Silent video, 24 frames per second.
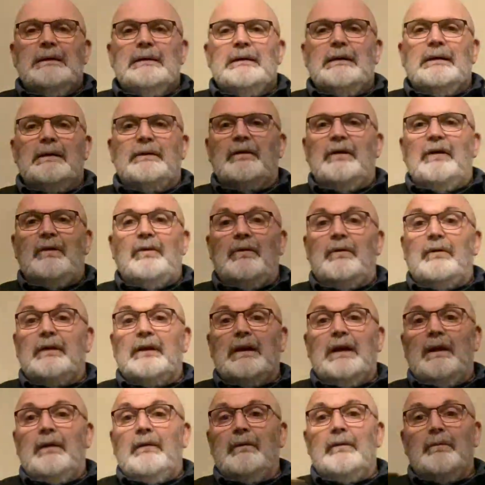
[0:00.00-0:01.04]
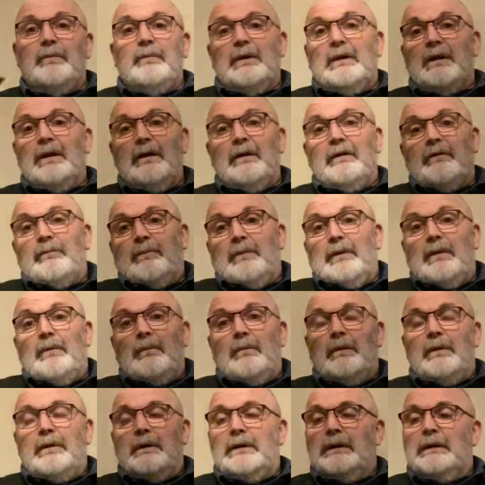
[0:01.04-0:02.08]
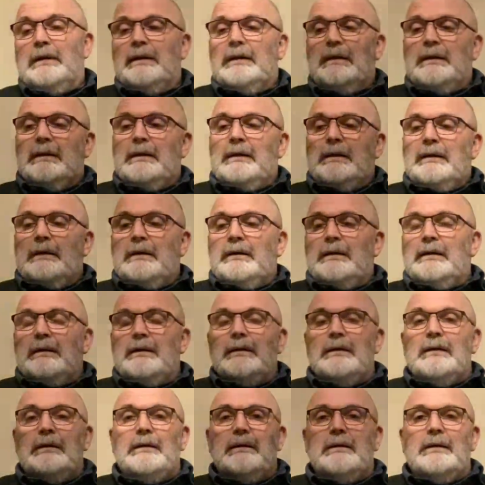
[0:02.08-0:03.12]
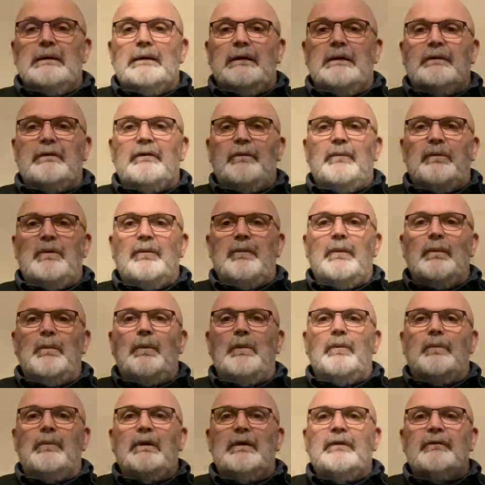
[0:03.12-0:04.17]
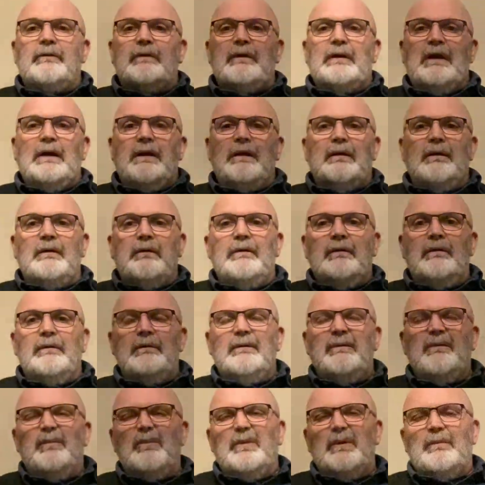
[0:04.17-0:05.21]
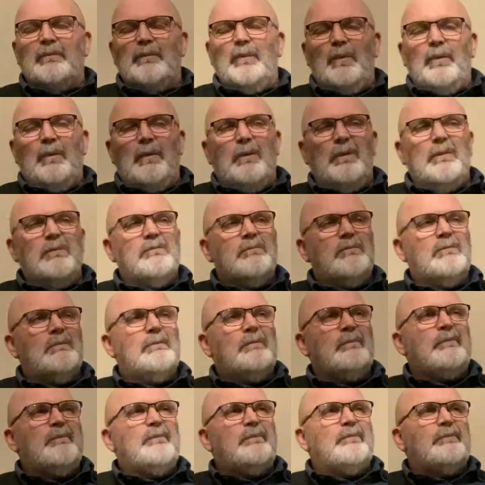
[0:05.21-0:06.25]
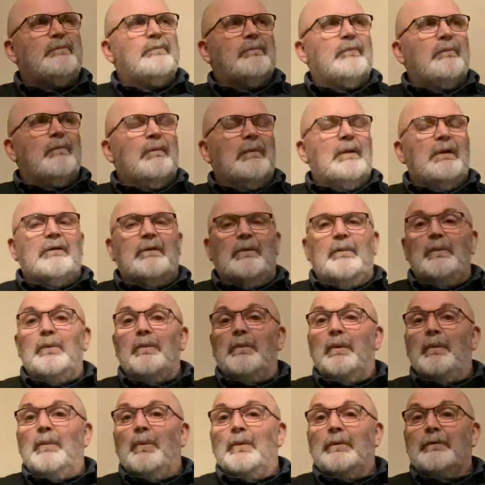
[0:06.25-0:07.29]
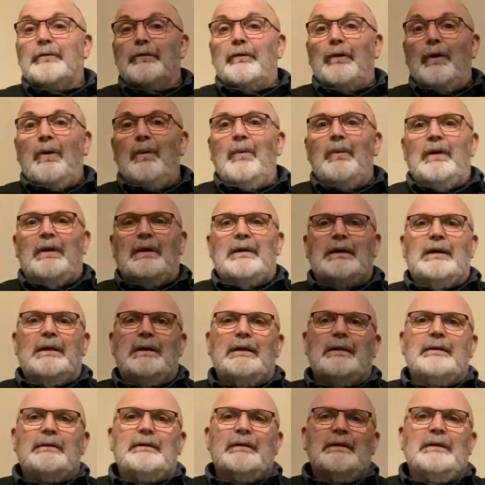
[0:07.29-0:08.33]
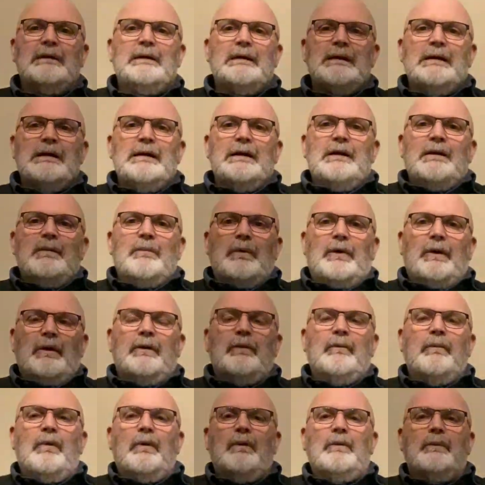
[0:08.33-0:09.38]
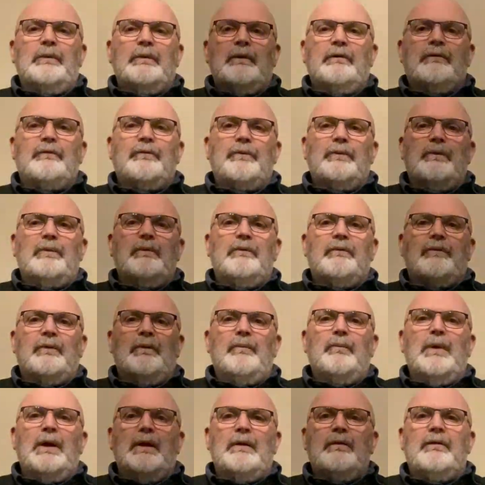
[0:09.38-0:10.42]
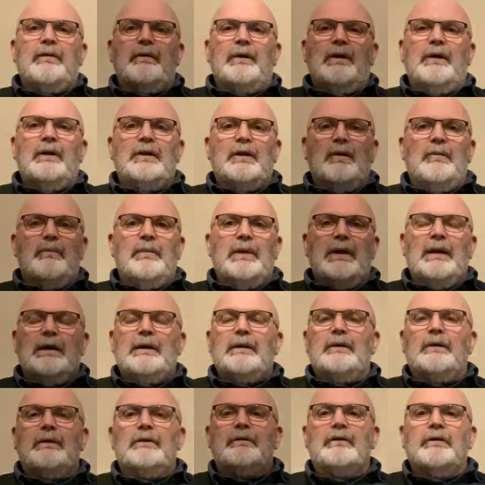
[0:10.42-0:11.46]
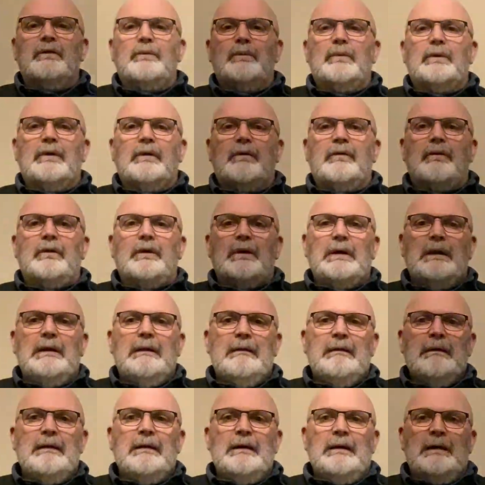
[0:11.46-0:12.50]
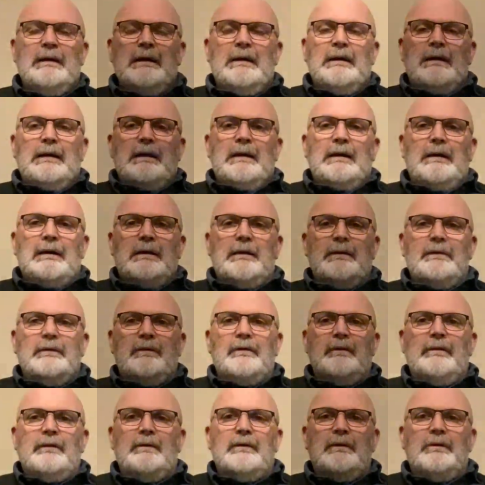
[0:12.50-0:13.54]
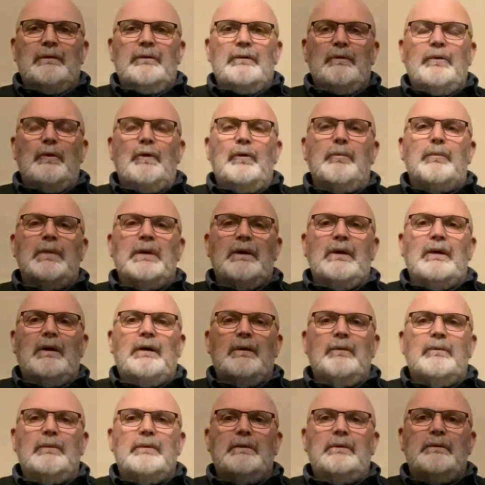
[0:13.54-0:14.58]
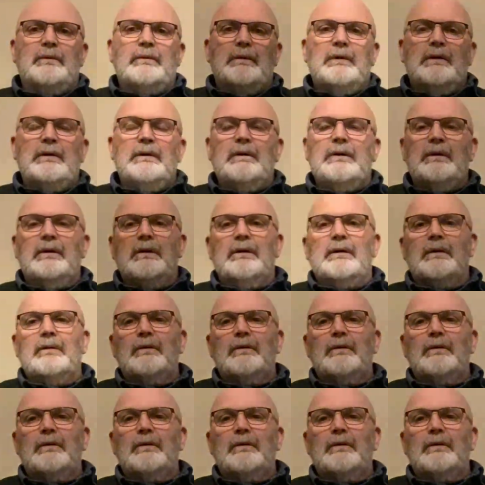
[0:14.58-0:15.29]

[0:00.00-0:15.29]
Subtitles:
I tend not to carry them. I can't explain why. I like something a bit more rusticated, something a bit more soul, I guess. But I'm going to roll with this for a month, and I'll come back and I'll tell you what I think. And you know me, I will I'll